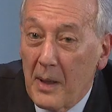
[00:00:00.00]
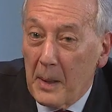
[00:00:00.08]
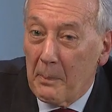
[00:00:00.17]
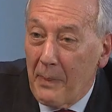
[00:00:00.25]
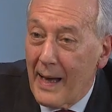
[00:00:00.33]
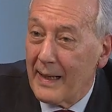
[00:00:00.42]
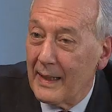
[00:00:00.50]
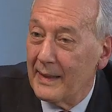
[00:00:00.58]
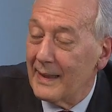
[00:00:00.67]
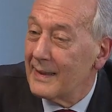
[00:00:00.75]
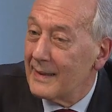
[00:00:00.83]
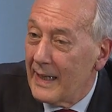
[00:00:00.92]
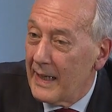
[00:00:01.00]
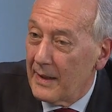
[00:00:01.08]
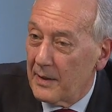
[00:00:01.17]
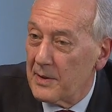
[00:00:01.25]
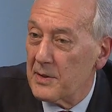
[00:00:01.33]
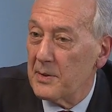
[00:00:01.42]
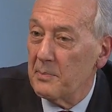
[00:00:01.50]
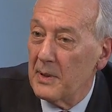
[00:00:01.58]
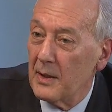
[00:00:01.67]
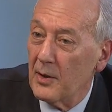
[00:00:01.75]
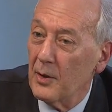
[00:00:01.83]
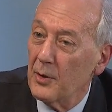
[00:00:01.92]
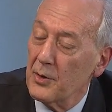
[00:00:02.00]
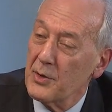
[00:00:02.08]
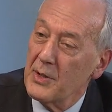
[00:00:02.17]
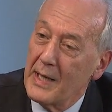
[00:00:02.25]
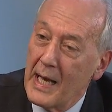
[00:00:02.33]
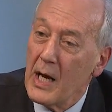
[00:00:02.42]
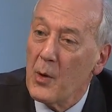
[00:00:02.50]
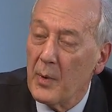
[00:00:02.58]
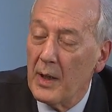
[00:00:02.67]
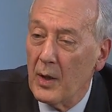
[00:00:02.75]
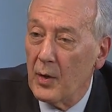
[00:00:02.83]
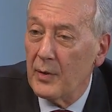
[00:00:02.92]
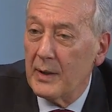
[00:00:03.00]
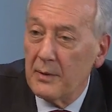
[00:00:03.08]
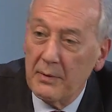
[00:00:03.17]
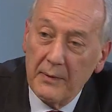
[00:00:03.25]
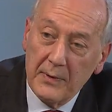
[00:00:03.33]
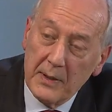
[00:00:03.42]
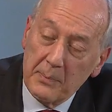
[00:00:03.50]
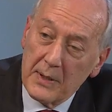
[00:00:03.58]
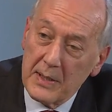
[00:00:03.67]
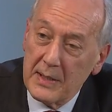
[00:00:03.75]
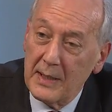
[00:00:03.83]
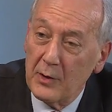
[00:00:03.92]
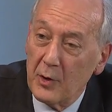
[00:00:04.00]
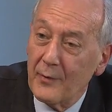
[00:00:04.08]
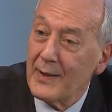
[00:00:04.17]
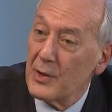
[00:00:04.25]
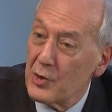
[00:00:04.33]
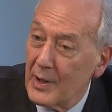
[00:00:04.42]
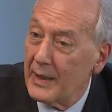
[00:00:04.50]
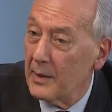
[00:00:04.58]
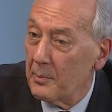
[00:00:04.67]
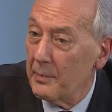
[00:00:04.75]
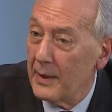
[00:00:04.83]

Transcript: Well, parallel tales, because now we know that 50% of anginal